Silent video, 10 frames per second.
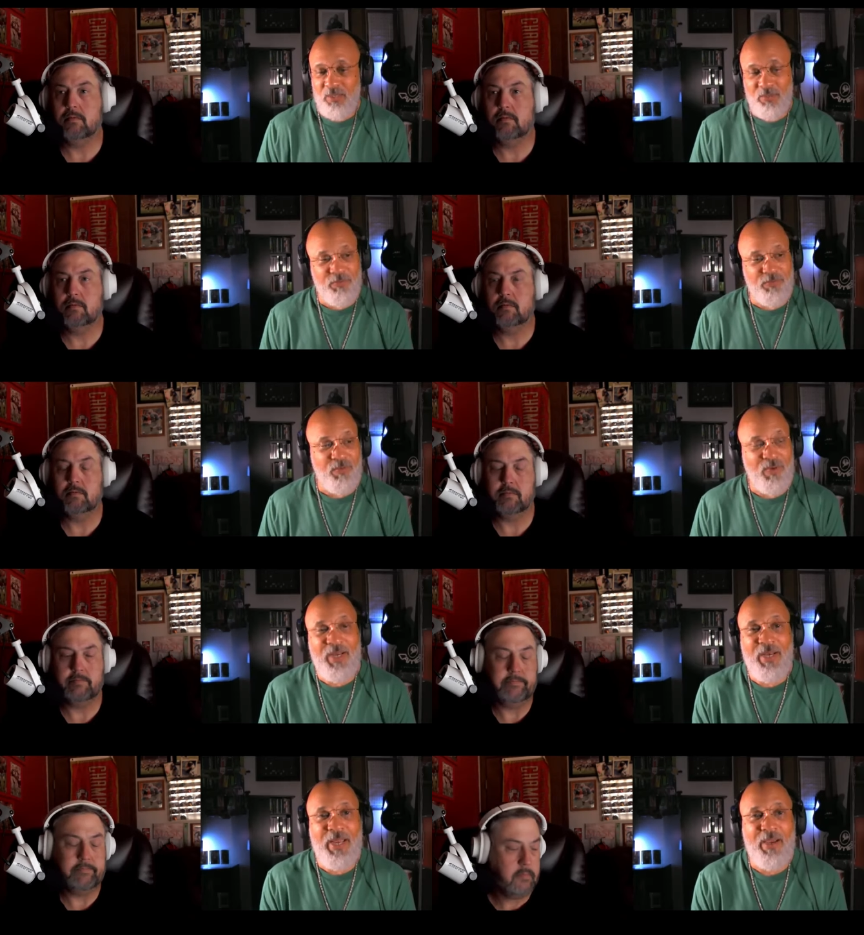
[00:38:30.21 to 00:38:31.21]
Speaker 1: for
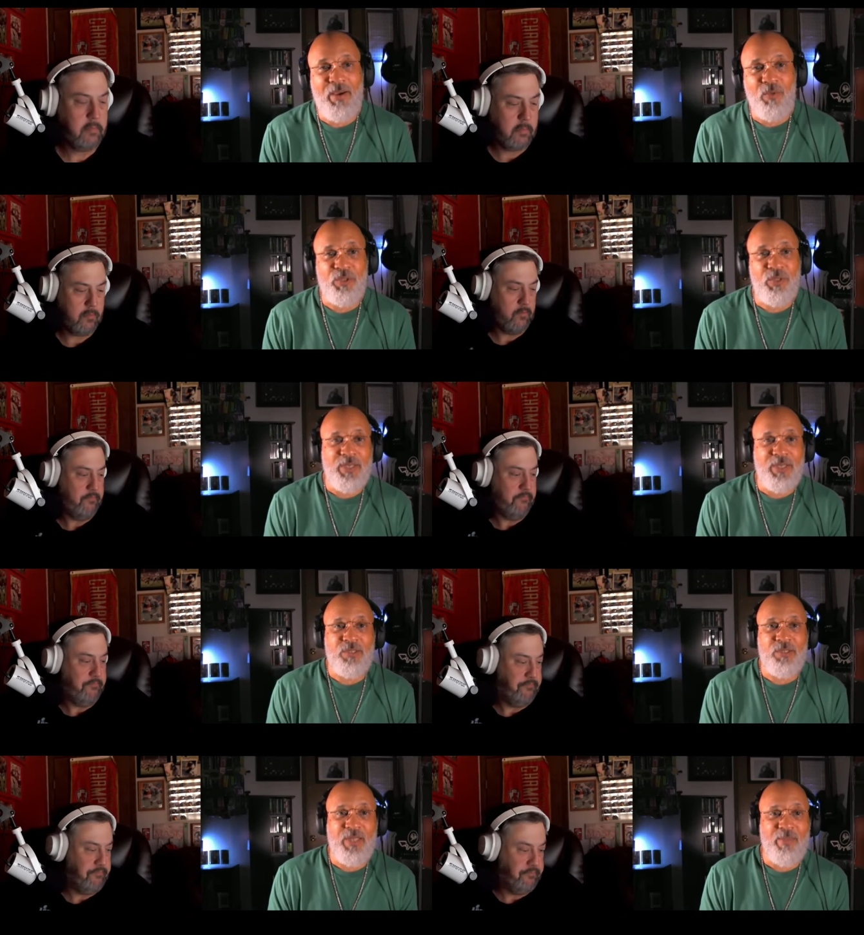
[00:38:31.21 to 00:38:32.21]
right now. I want you guys
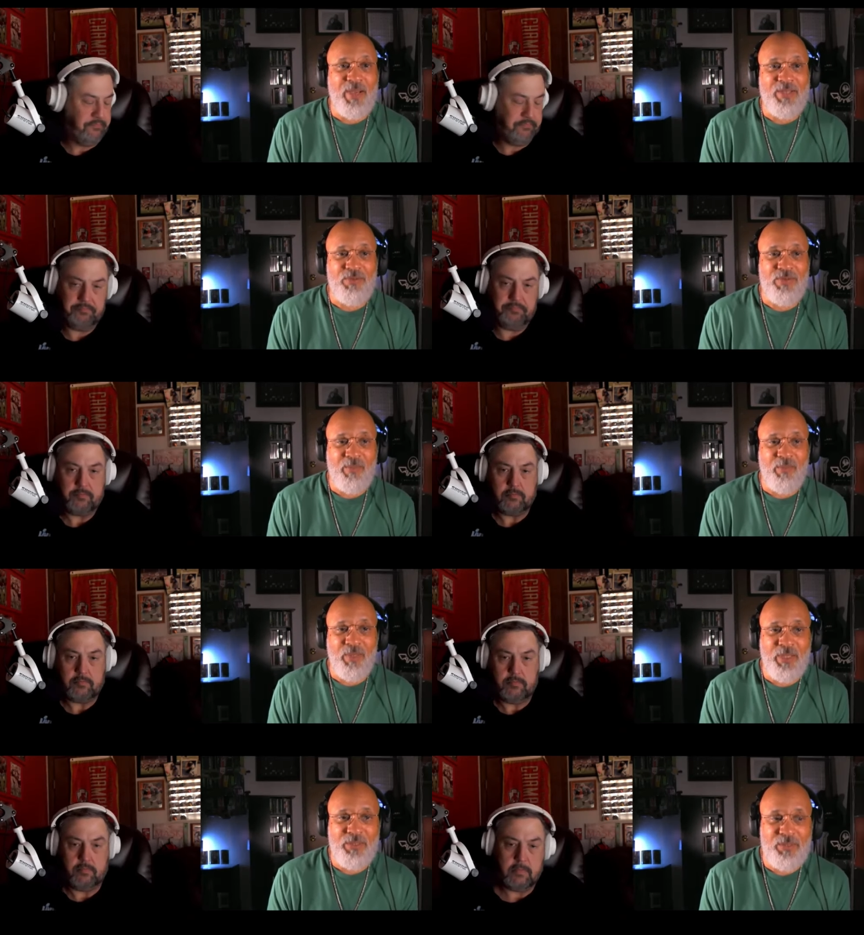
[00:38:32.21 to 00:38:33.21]
to stay positive, stay
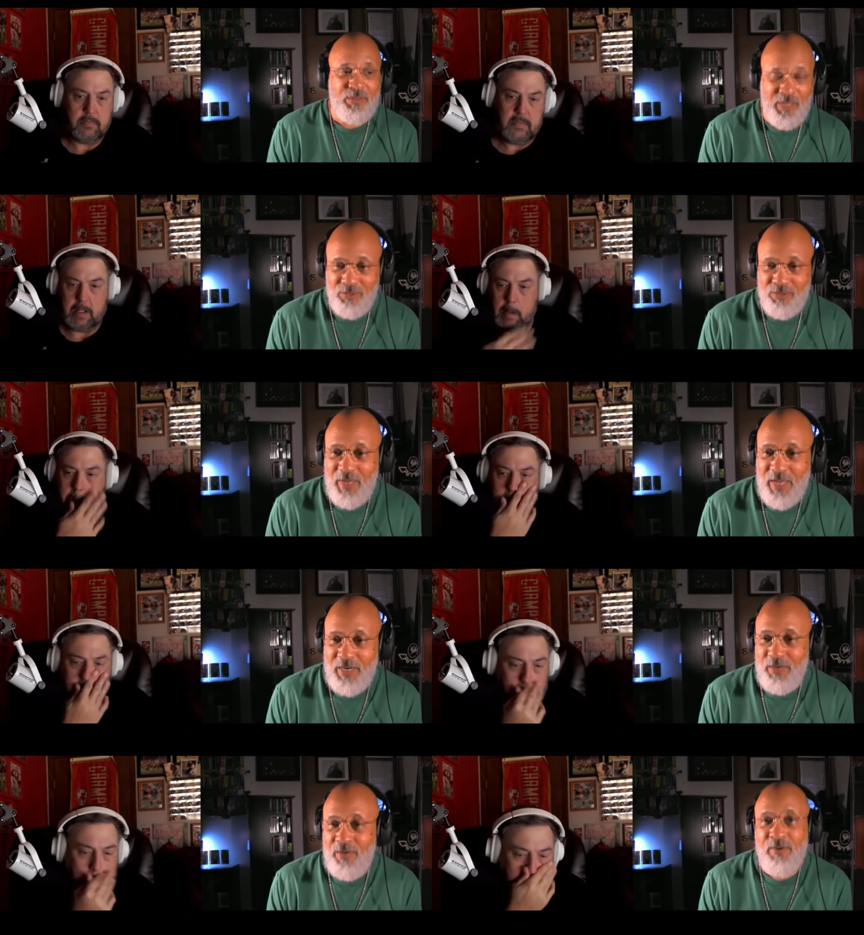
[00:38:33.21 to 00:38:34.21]
blessed. Take us on out
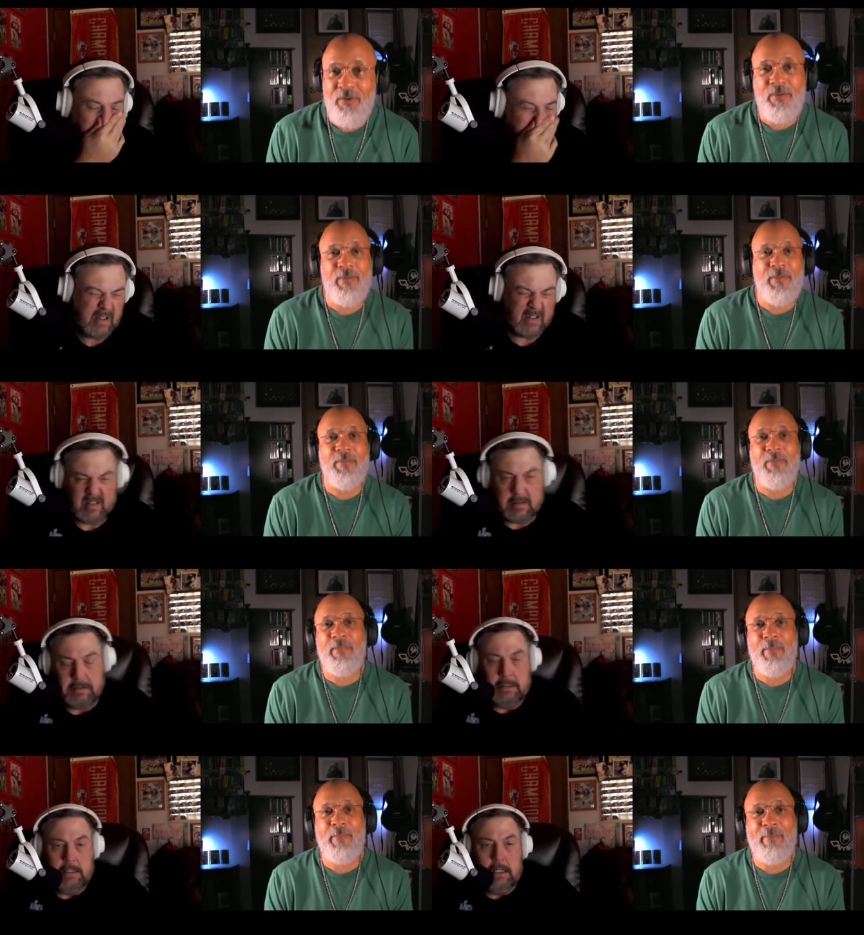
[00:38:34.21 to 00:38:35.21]
of here.
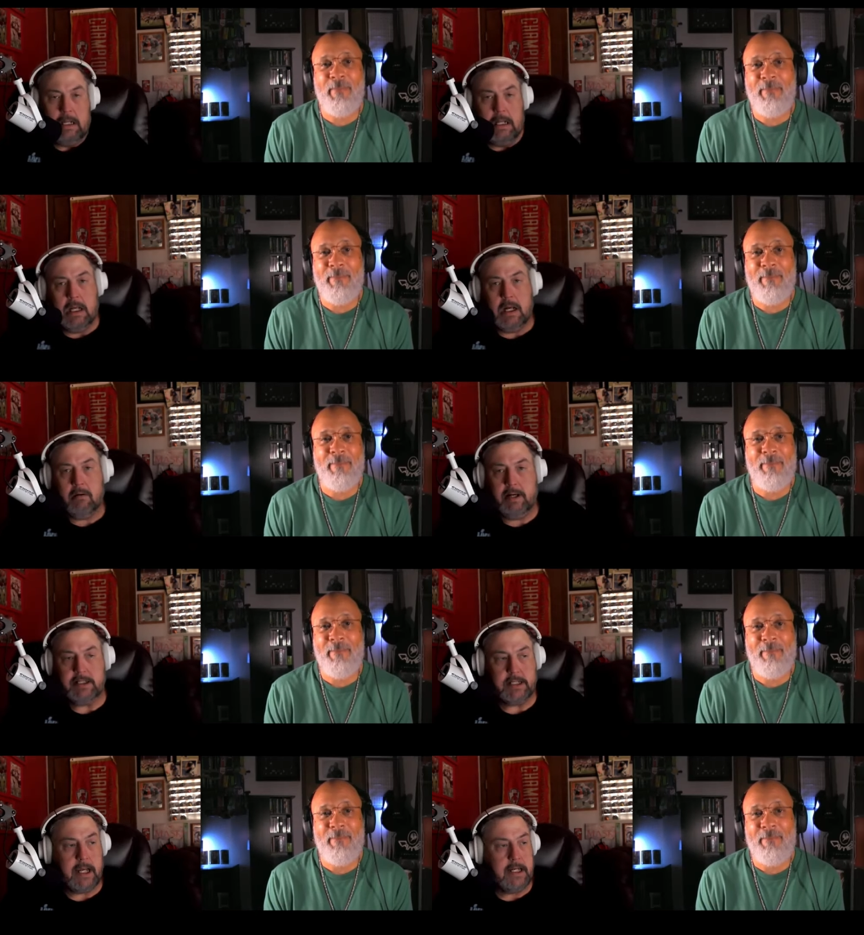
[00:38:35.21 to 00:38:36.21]
Speaker 2: All
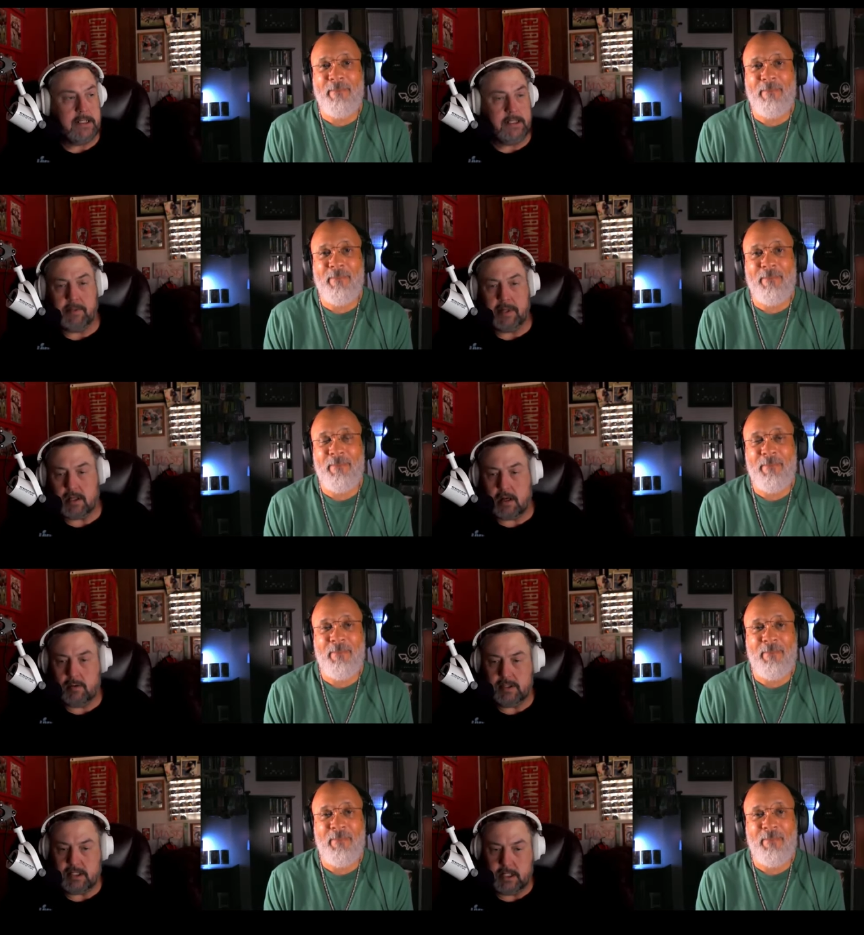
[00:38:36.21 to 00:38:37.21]
right, you guys. Yep. As
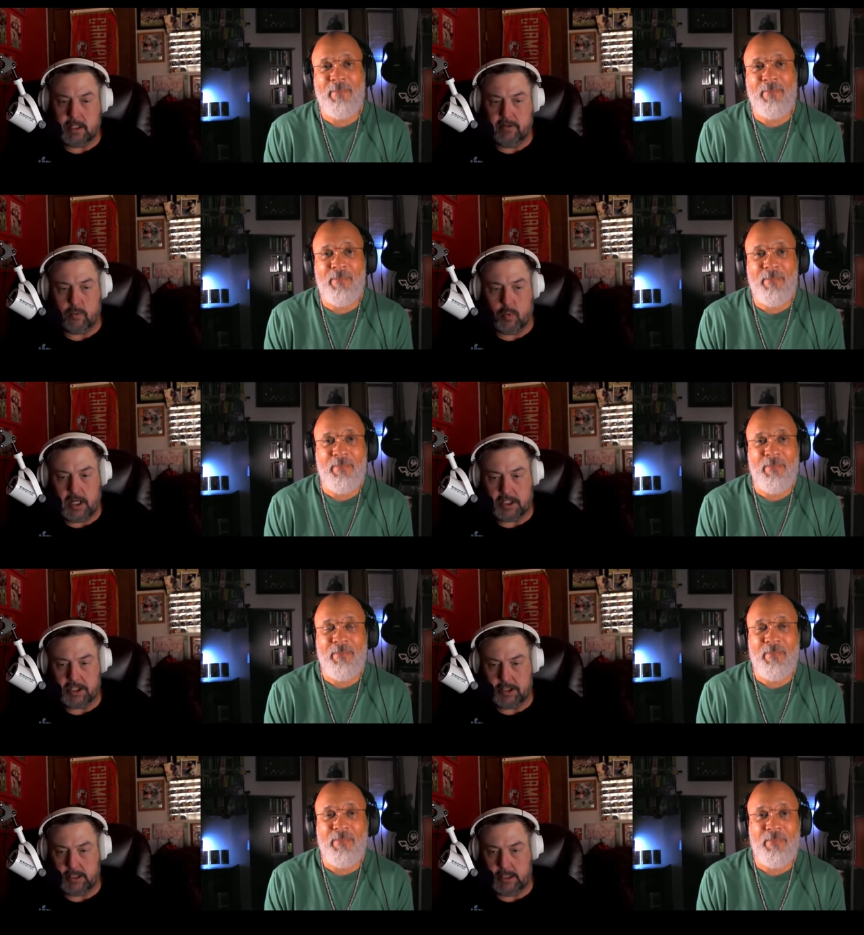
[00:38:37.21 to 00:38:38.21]
always, thank you for
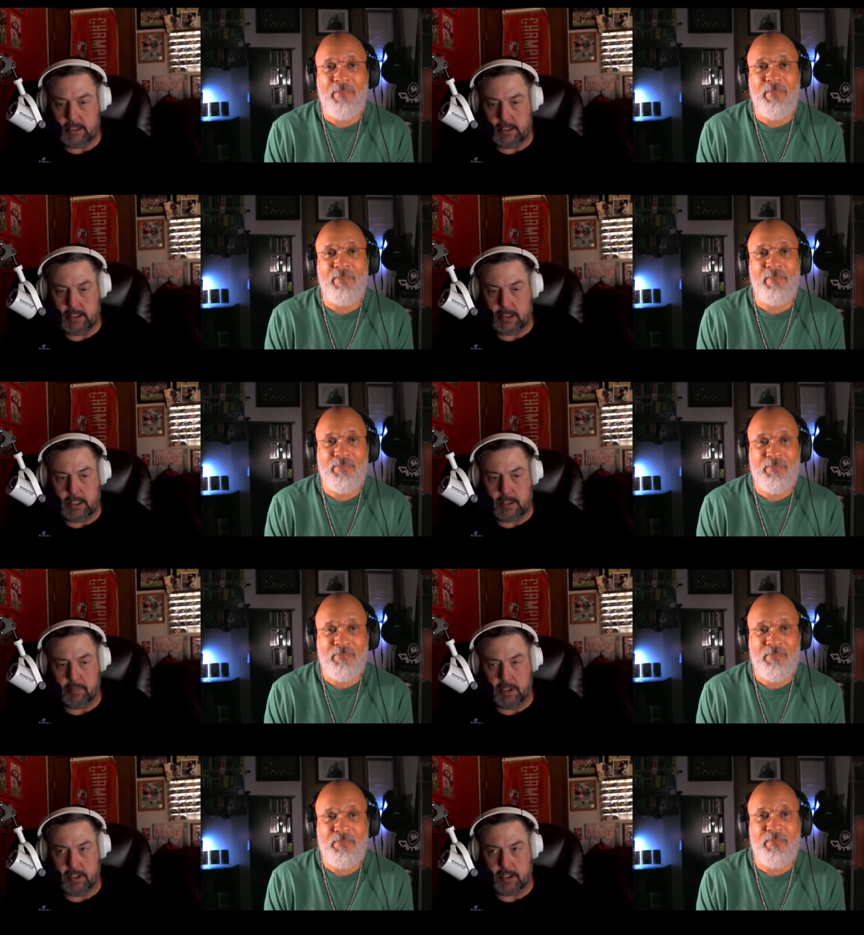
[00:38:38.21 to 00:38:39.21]
watching. Uh, hit the
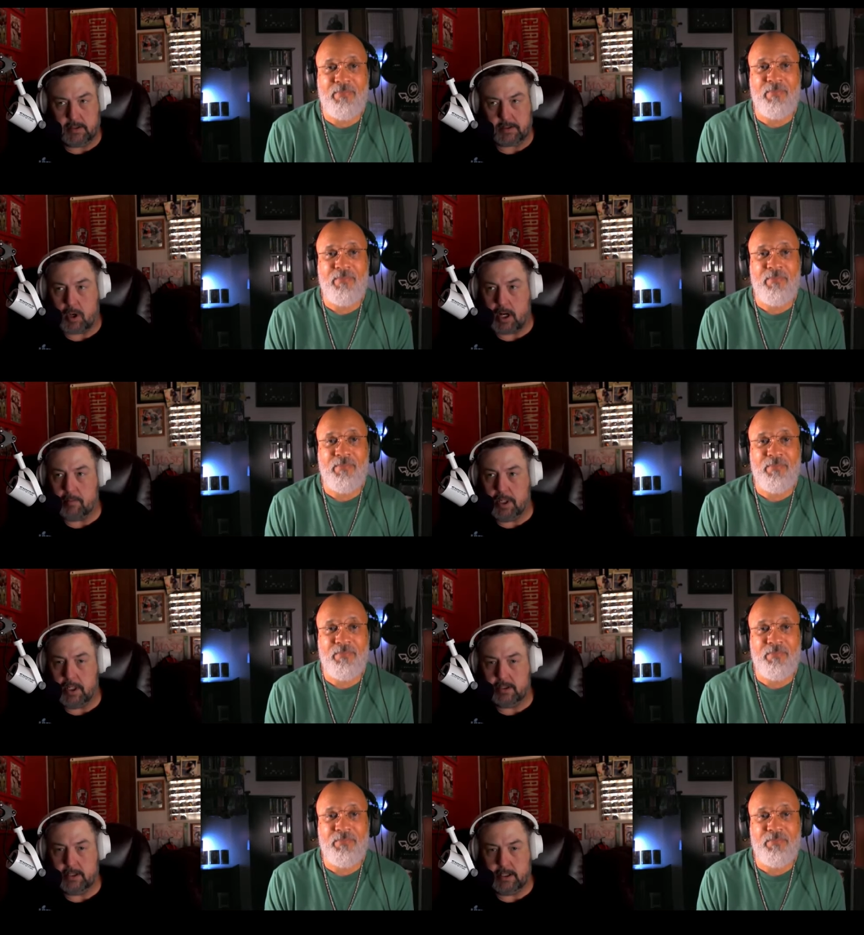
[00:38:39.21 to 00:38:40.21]
like button, hit the subscribe
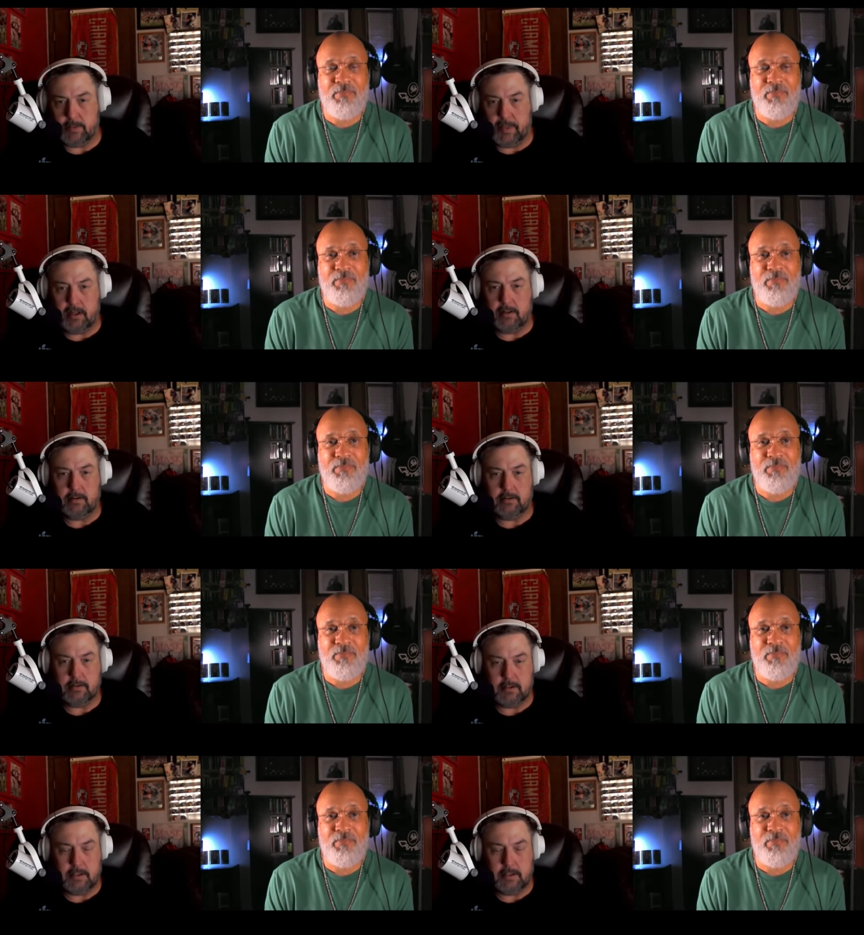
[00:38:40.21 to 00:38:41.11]
button, hit the bell.